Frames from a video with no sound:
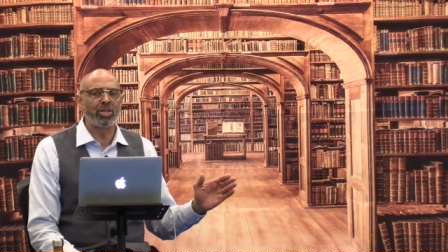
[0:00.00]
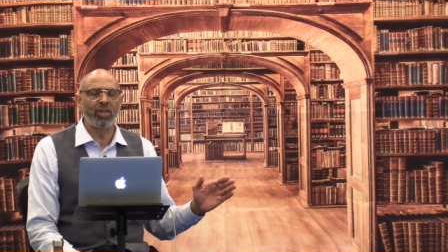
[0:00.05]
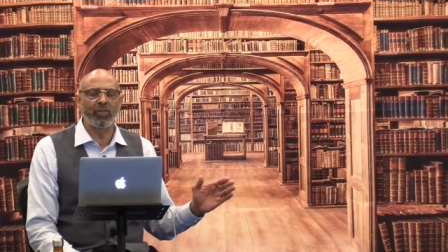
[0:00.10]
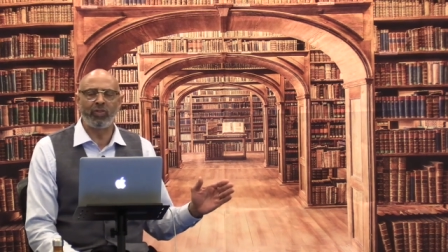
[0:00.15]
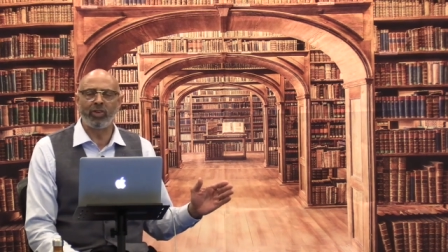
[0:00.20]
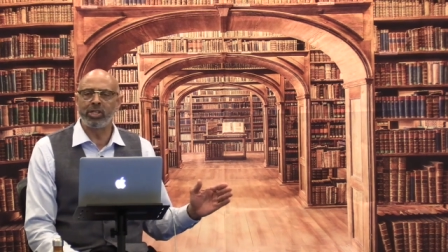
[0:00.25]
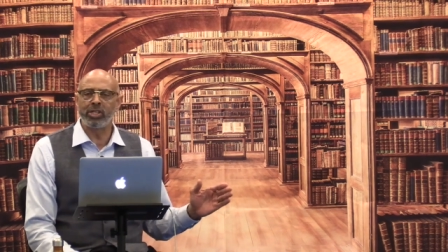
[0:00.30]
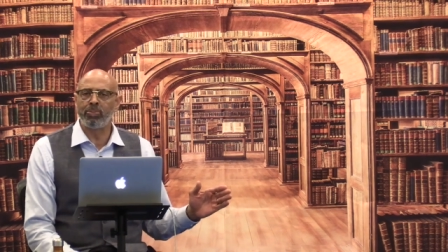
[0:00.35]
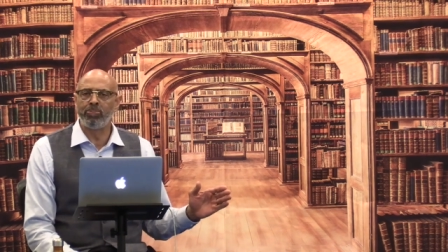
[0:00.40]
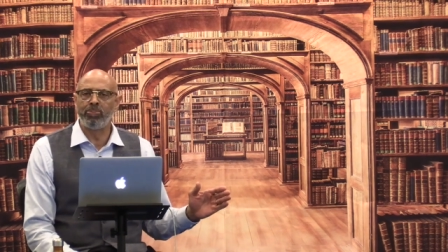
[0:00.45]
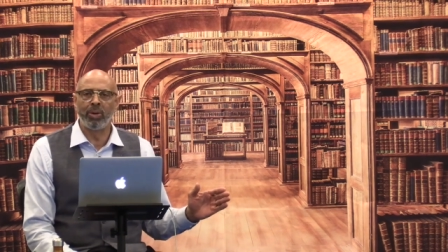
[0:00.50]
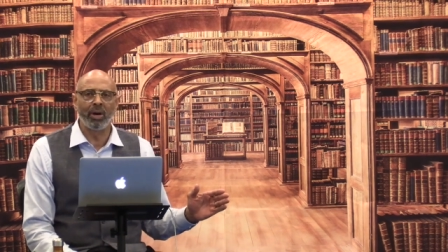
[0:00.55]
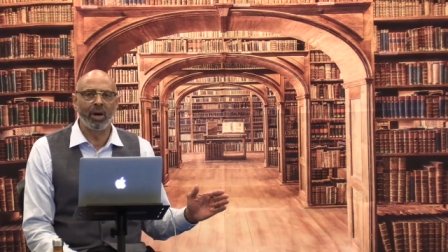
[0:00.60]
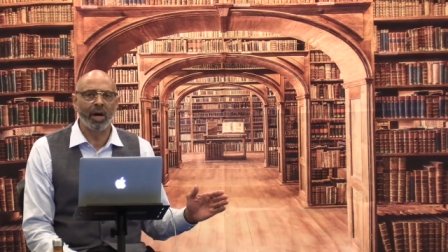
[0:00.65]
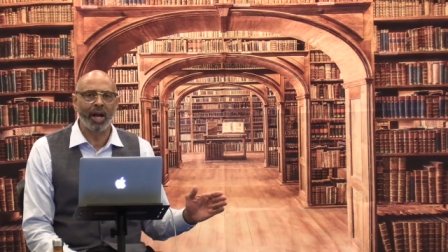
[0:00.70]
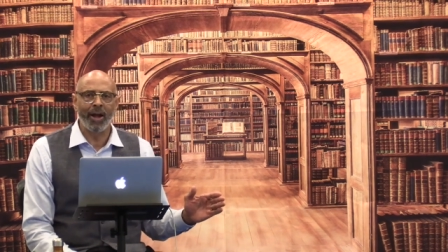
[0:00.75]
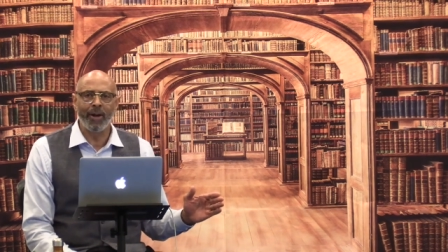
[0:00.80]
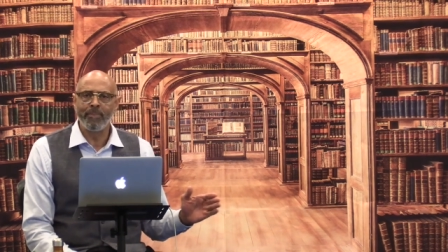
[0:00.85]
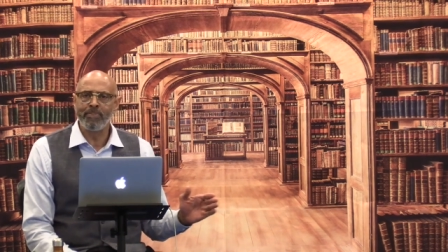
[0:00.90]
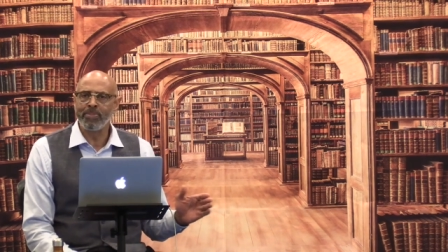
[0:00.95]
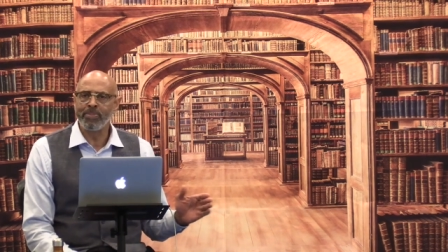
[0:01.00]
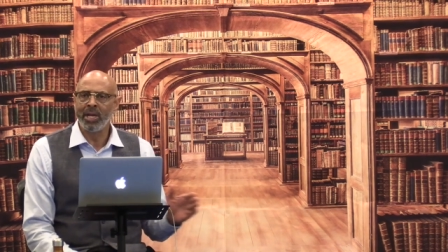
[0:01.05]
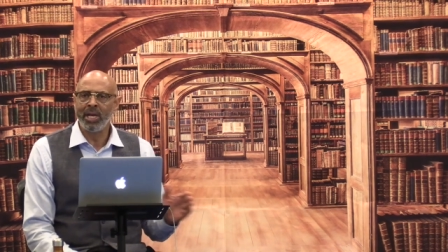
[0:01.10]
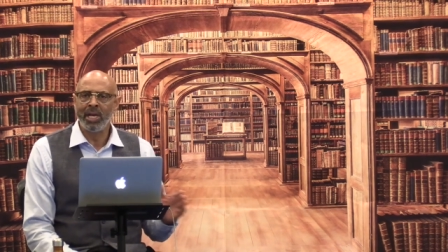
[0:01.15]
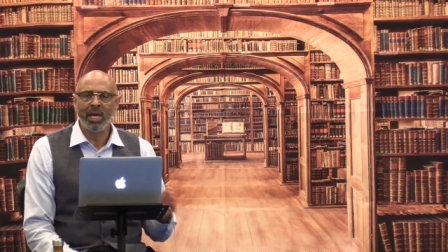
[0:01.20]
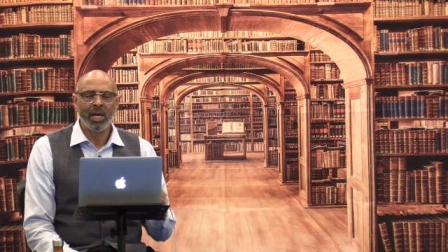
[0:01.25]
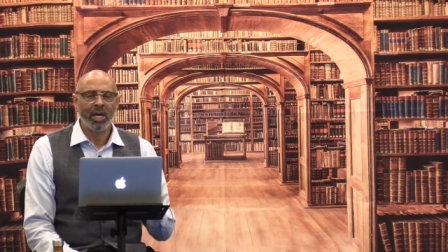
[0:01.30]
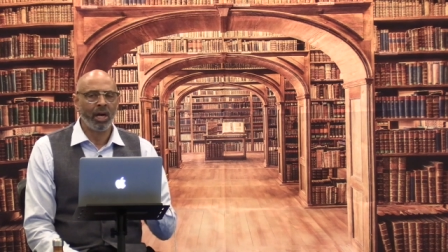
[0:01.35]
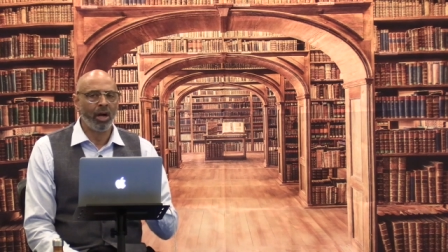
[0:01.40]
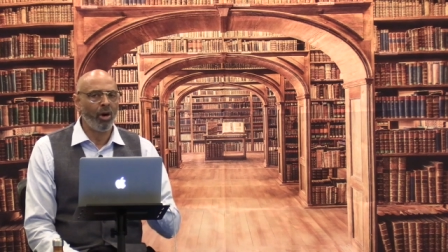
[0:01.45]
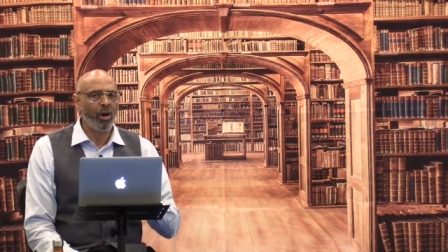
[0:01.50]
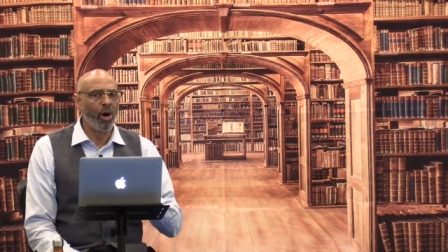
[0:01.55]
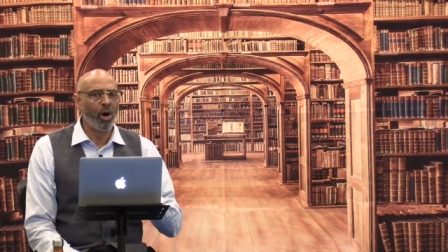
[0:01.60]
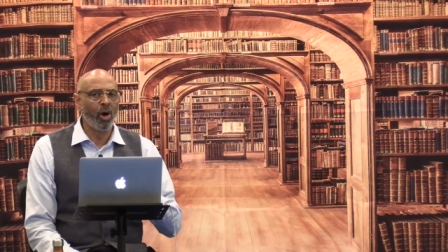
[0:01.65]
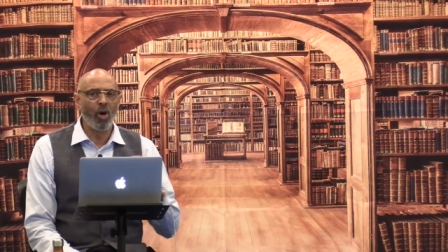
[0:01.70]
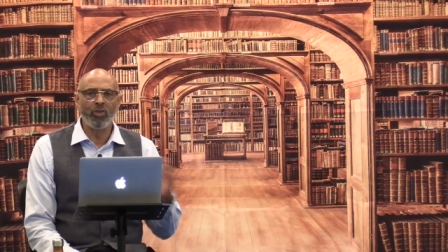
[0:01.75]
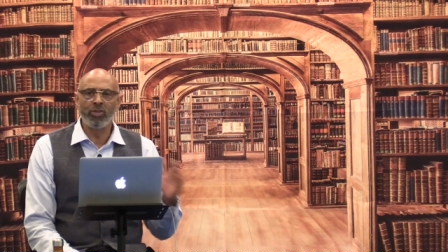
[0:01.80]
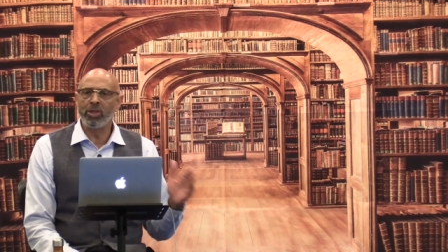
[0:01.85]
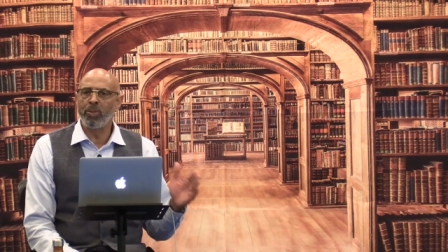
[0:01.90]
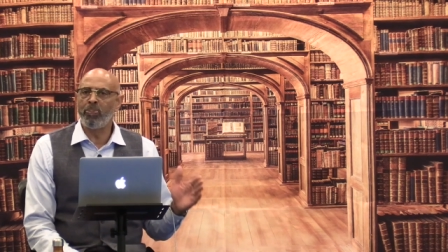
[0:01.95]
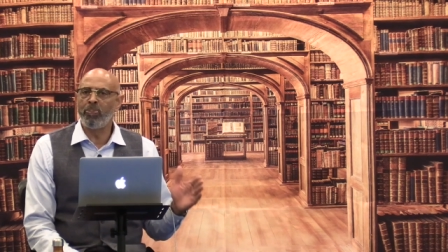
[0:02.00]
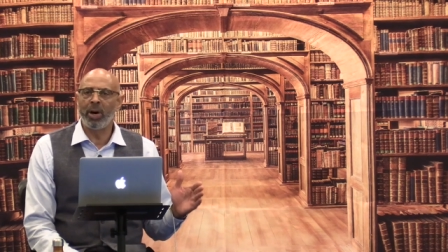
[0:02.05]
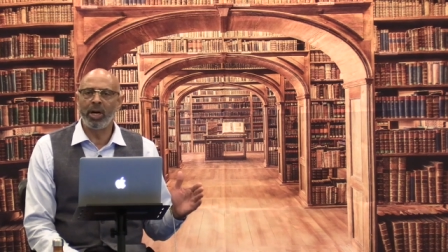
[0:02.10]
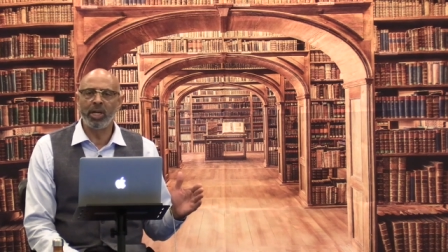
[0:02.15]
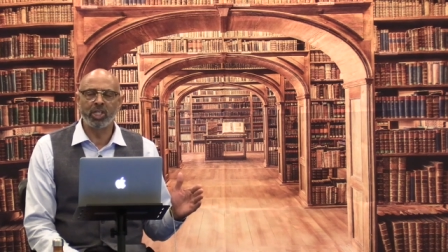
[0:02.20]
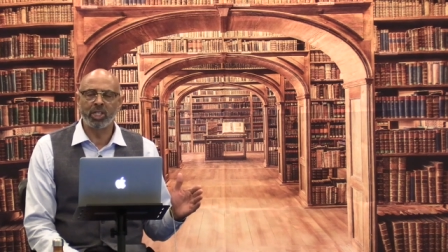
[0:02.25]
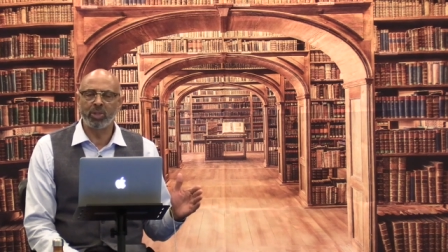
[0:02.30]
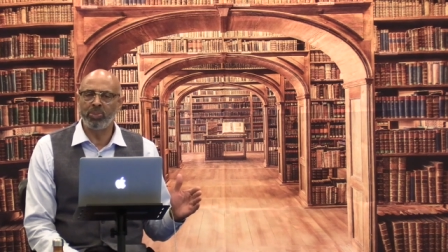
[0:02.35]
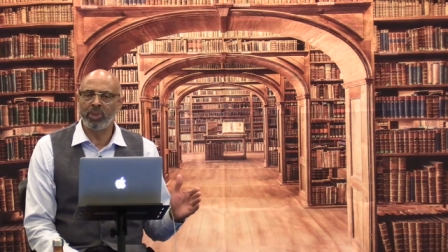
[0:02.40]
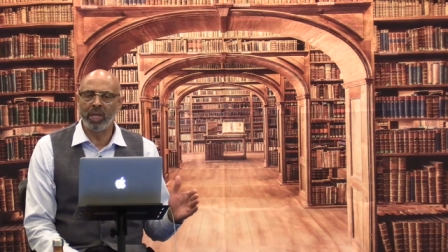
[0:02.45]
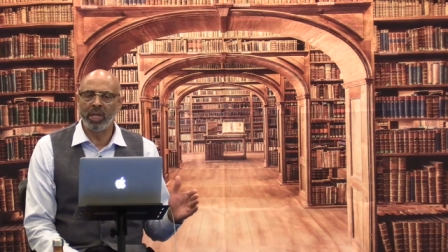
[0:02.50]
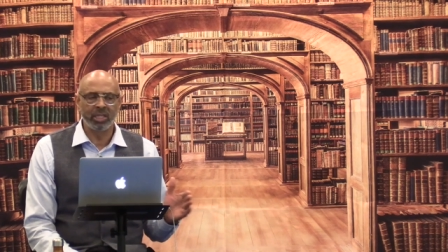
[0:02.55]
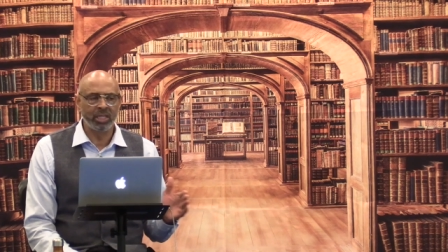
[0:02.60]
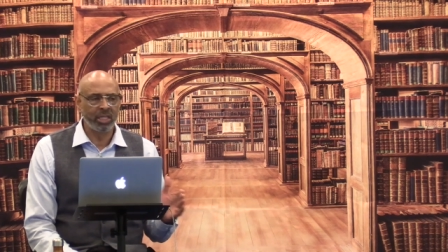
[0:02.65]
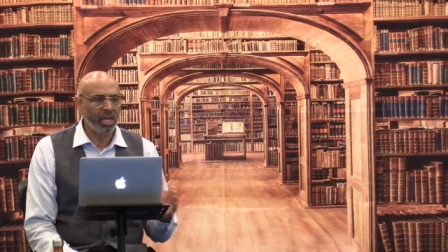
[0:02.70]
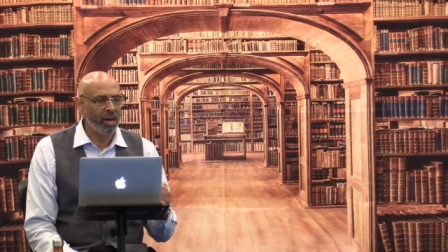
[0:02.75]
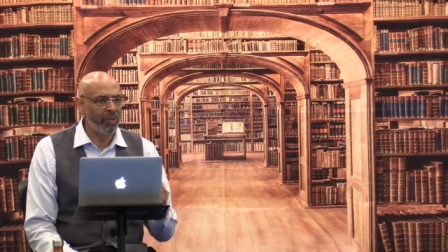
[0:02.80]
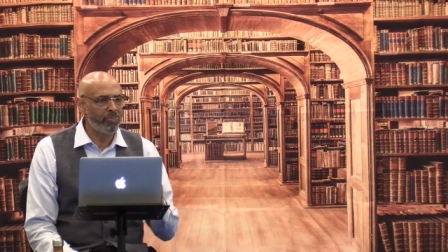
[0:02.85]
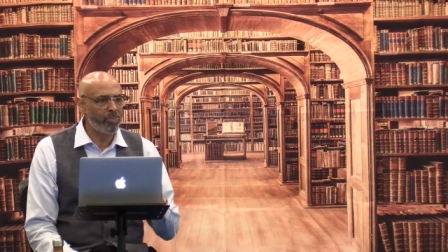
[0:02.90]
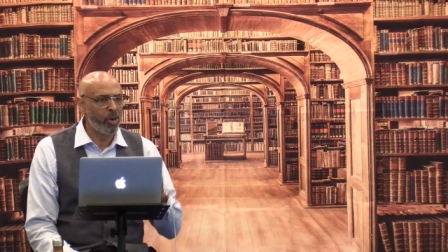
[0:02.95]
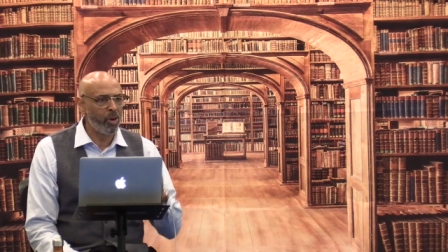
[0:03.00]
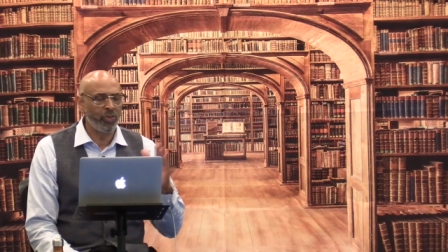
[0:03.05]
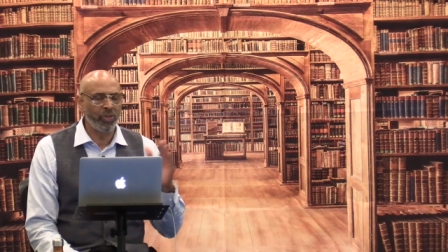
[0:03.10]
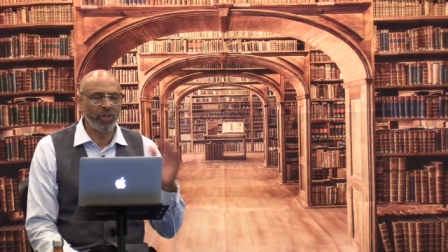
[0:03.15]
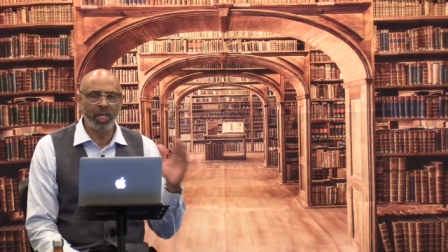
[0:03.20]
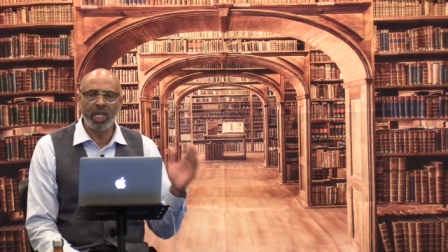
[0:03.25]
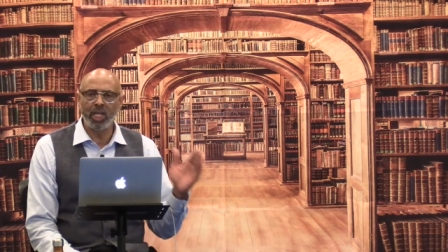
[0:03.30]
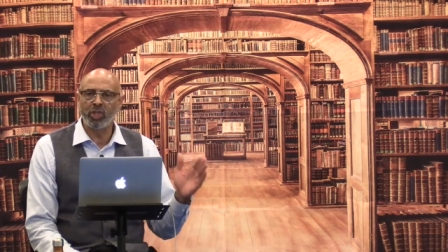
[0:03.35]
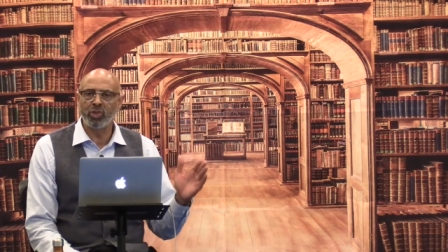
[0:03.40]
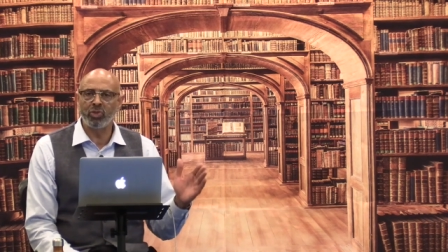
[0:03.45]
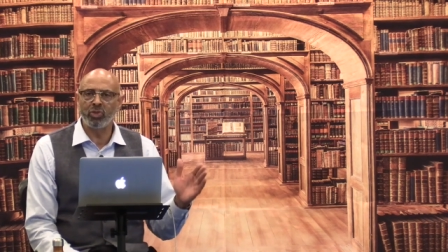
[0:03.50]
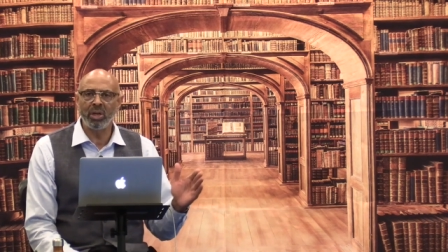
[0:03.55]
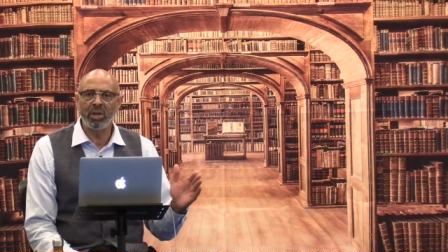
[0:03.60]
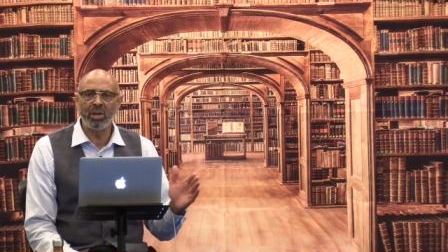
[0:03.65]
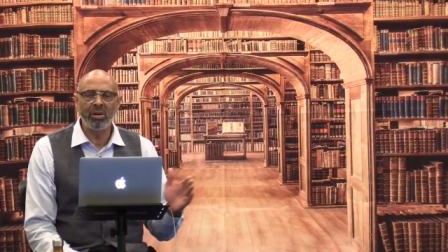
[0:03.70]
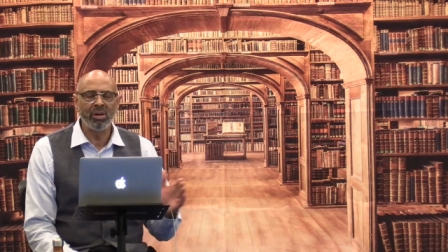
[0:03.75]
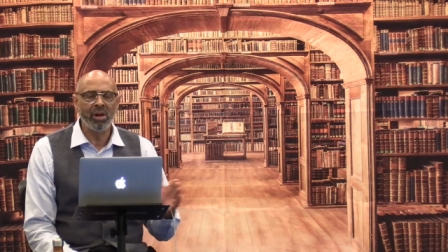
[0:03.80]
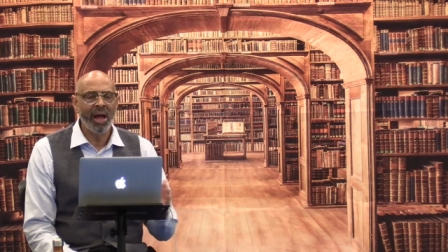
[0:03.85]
his book going over the punishments of both Israel